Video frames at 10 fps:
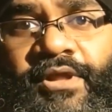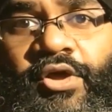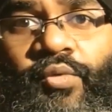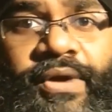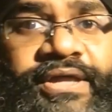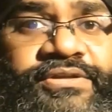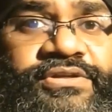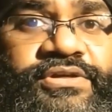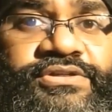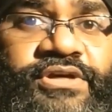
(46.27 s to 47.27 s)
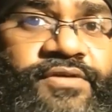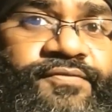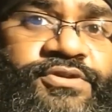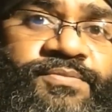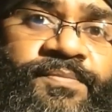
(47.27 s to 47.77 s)
When Derf
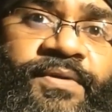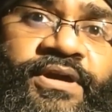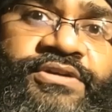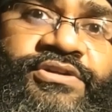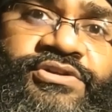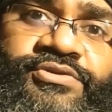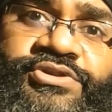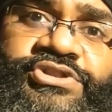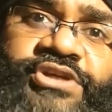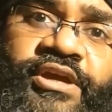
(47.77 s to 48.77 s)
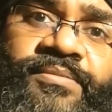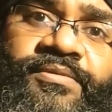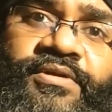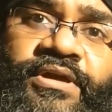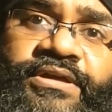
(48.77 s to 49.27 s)
was prepared to
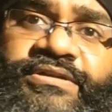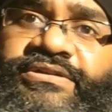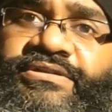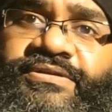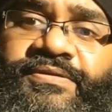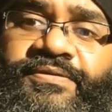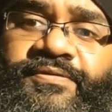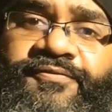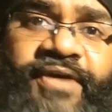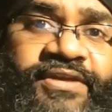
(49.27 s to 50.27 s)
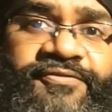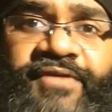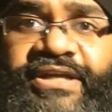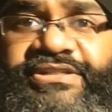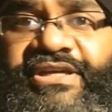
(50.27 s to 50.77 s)
shape his
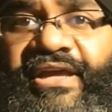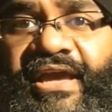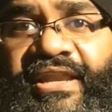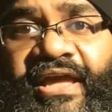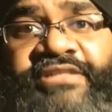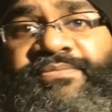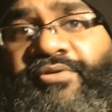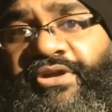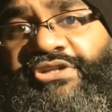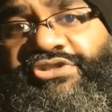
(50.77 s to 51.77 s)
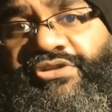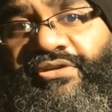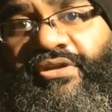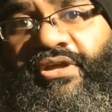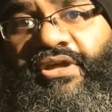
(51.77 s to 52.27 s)
fact-finding and
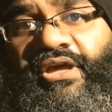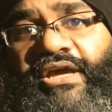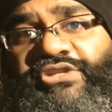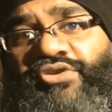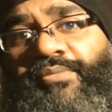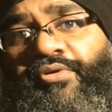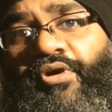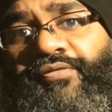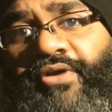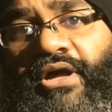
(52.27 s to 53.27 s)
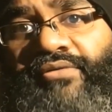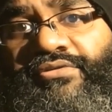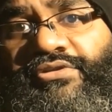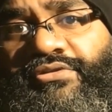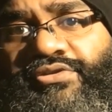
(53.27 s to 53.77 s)
exploration into a book of
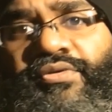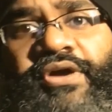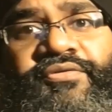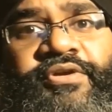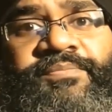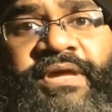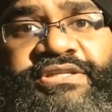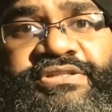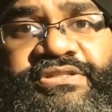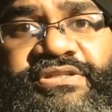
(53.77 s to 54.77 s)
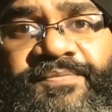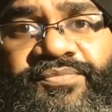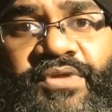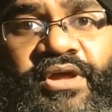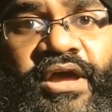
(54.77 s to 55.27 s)
around 200 pages,
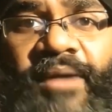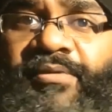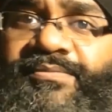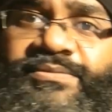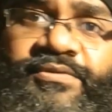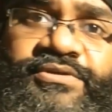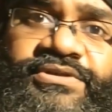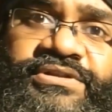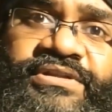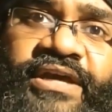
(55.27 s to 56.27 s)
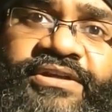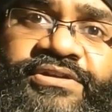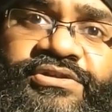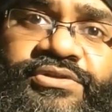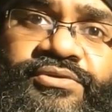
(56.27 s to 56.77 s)
Abrams Books
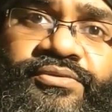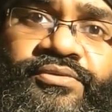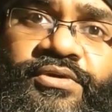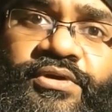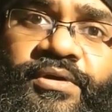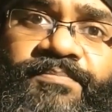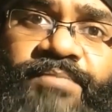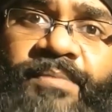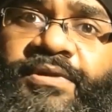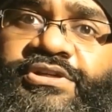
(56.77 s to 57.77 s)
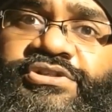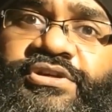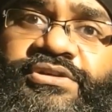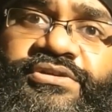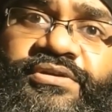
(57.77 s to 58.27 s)
decided to publish
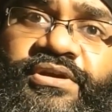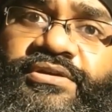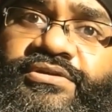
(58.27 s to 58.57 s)
it in